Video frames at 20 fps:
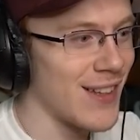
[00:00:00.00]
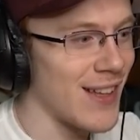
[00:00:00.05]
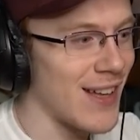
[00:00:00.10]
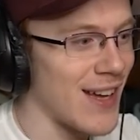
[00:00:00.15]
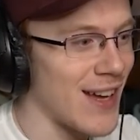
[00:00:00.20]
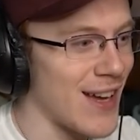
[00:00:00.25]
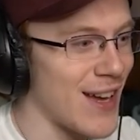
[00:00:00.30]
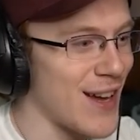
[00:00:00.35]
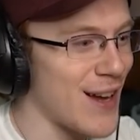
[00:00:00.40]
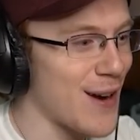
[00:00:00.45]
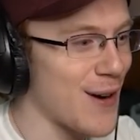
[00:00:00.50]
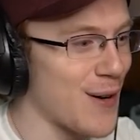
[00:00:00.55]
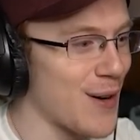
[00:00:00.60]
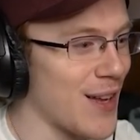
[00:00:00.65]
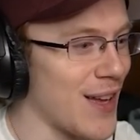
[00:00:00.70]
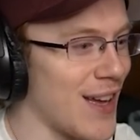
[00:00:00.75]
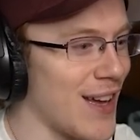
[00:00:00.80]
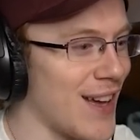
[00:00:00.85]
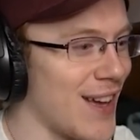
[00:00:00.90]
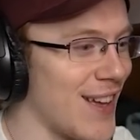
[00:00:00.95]
There
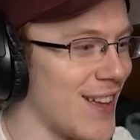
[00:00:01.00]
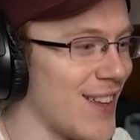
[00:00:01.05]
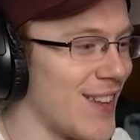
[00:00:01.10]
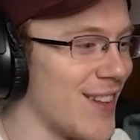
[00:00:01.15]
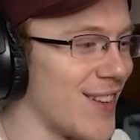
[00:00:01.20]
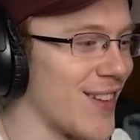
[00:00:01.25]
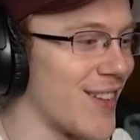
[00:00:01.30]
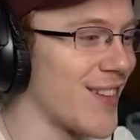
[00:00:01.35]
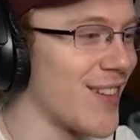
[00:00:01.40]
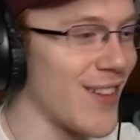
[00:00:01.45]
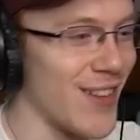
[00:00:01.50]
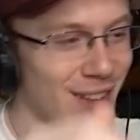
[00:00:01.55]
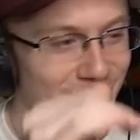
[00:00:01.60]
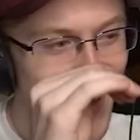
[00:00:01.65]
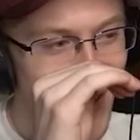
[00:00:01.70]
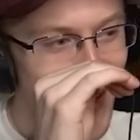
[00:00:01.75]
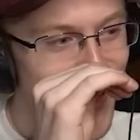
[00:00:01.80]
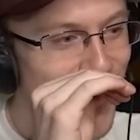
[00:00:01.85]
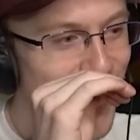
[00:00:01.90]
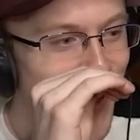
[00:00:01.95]
he is.
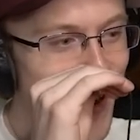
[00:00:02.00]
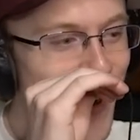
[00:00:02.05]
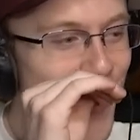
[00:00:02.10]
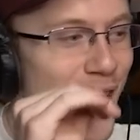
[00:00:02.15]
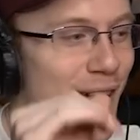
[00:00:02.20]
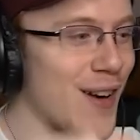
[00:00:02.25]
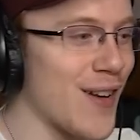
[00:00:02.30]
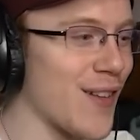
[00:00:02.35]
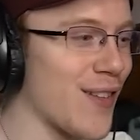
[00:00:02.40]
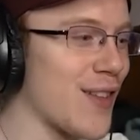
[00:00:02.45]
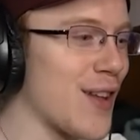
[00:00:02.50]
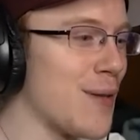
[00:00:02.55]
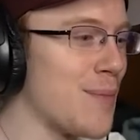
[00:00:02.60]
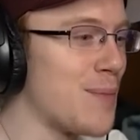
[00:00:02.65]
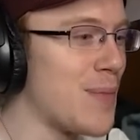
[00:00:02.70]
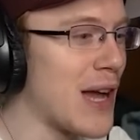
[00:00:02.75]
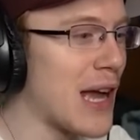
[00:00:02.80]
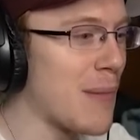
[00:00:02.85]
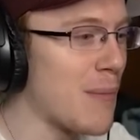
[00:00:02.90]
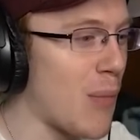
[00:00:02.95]
There's the
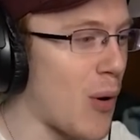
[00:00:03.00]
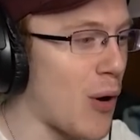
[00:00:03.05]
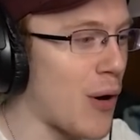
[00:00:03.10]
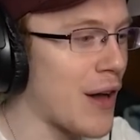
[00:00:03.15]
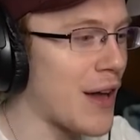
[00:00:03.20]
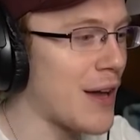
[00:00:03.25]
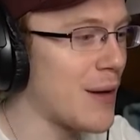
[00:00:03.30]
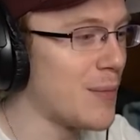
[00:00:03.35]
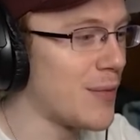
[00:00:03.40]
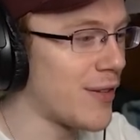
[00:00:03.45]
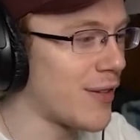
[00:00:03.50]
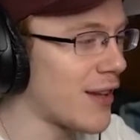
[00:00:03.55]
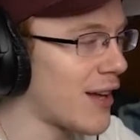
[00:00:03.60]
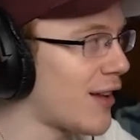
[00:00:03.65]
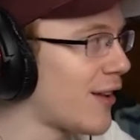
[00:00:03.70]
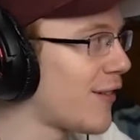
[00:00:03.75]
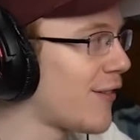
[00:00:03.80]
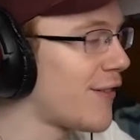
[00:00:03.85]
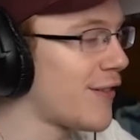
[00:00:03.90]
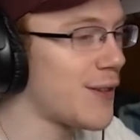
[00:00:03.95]
big boy
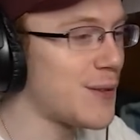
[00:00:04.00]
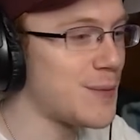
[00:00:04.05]
himself.